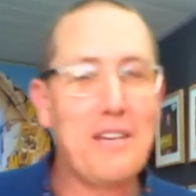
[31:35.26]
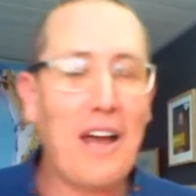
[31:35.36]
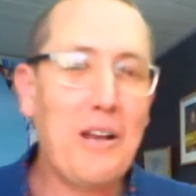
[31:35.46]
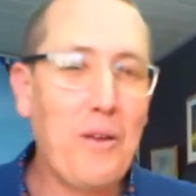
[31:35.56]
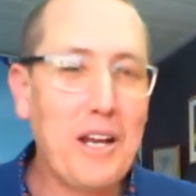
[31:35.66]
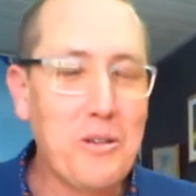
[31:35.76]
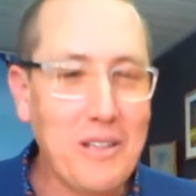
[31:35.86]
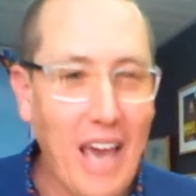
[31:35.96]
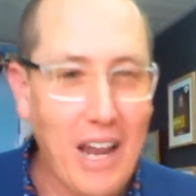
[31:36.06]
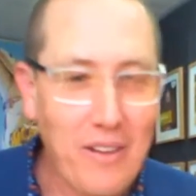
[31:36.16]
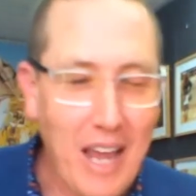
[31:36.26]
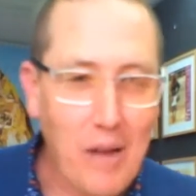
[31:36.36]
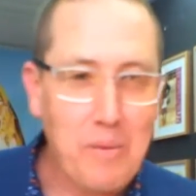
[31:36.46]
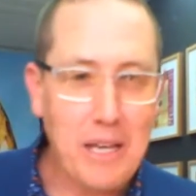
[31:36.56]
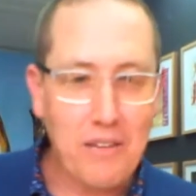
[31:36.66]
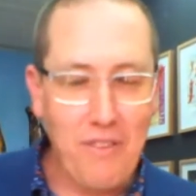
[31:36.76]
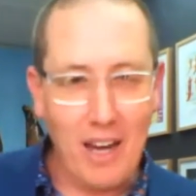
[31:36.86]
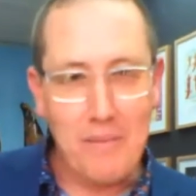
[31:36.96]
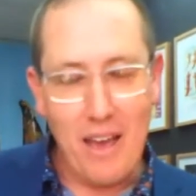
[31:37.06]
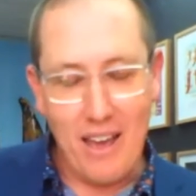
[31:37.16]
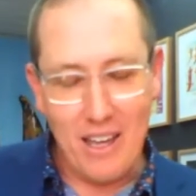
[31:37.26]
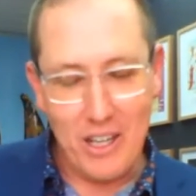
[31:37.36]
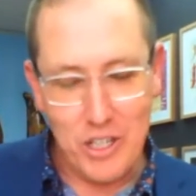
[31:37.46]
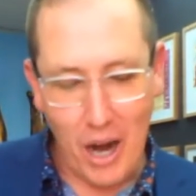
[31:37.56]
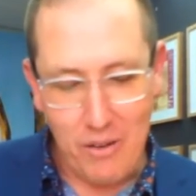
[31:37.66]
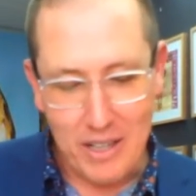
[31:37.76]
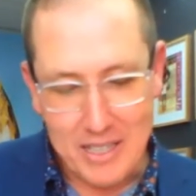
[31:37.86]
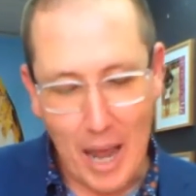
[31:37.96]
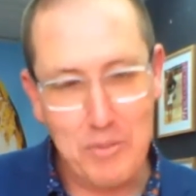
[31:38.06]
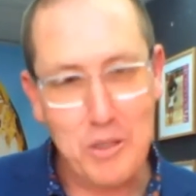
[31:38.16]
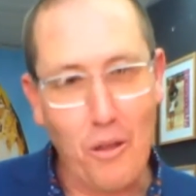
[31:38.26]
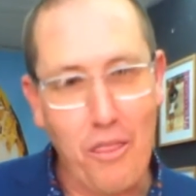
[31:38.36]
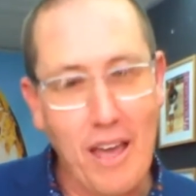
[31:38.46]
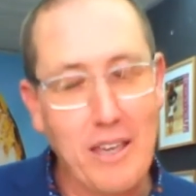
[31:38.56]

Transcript: Bega Valley Regional Gallery, and Bega Valley Mayor Sharon Tapscott.